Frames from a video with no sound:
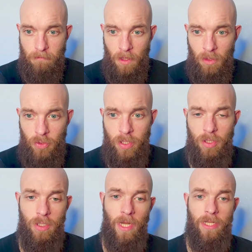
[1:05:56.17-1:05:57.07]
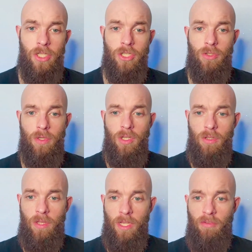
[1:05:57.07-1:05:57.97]
Doing good, Nige. Doing
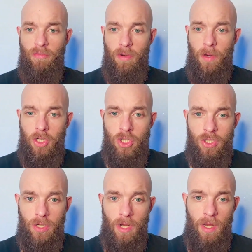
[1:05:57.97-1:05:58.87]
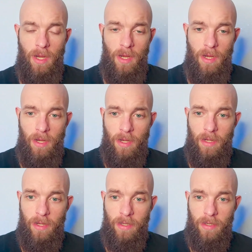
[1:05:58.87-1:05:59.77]
good. Thank you very much.
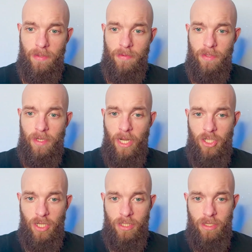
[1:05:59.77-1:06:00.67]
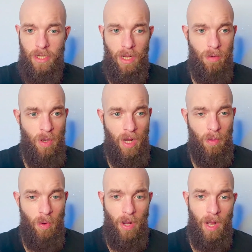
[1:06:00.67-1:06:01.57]
Nige asking
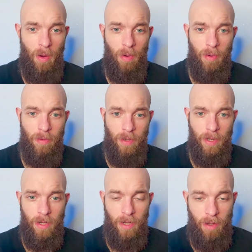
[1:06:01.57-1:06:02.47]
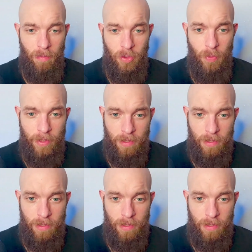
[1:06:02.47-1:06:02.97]
how I'm doing.